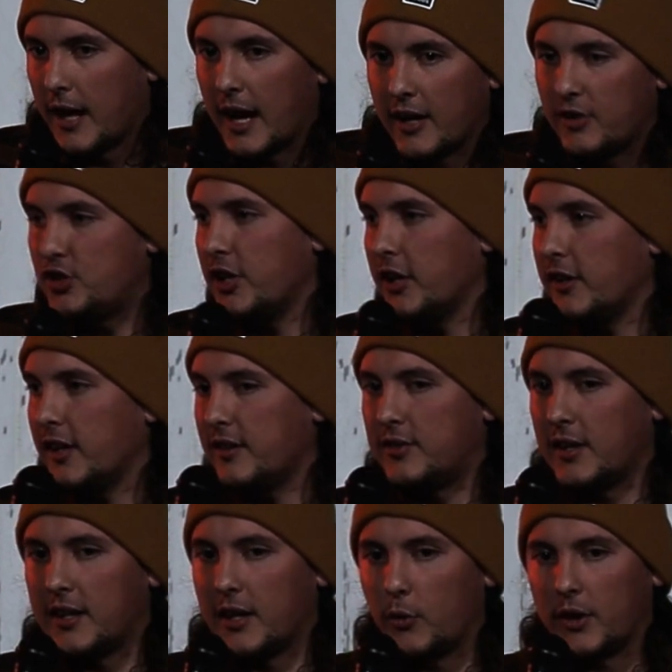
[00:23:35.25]
Last year, they
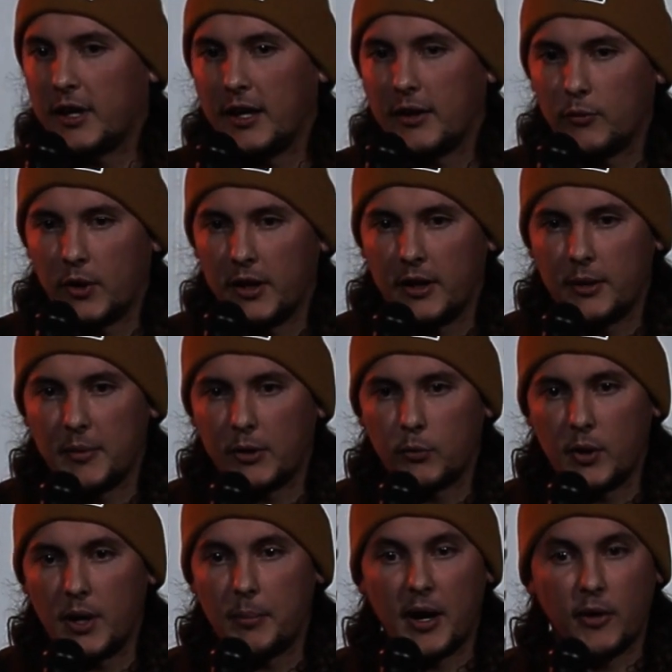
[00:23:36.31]
said they were getting rid of the
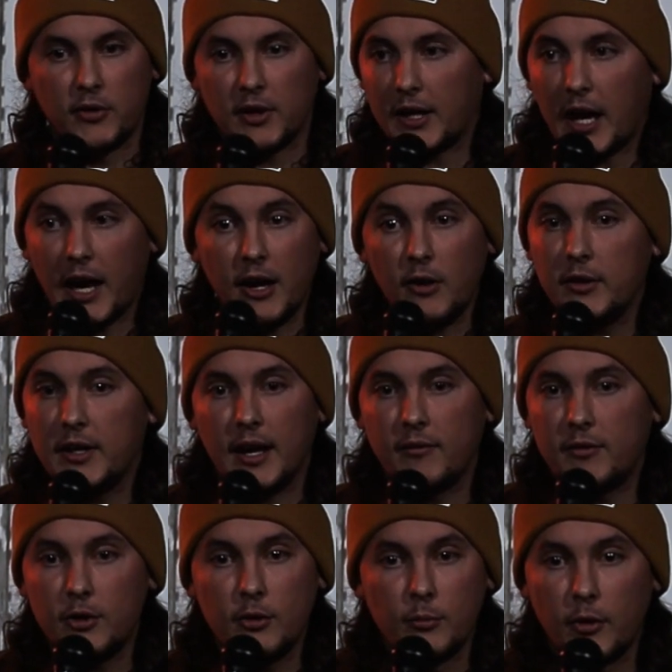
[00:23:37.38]
McRib. I was like, I only
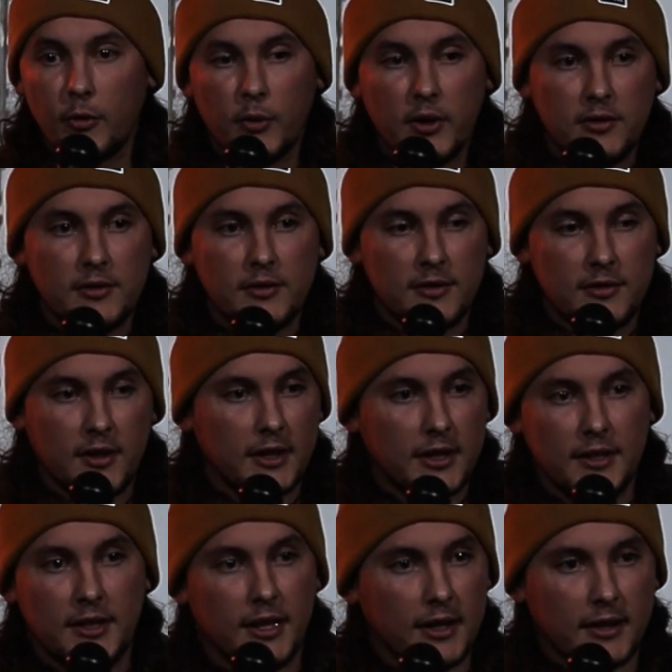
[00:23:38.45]
have 2 more reasons to
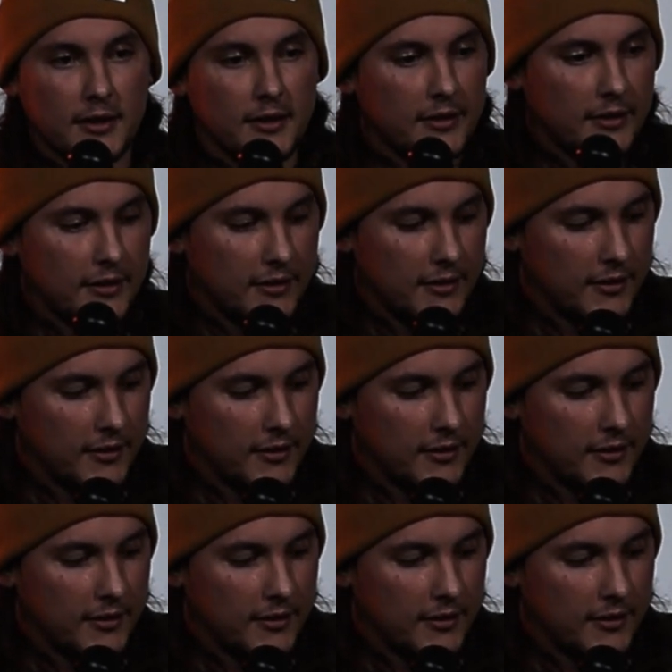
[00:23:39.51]
suck a dick.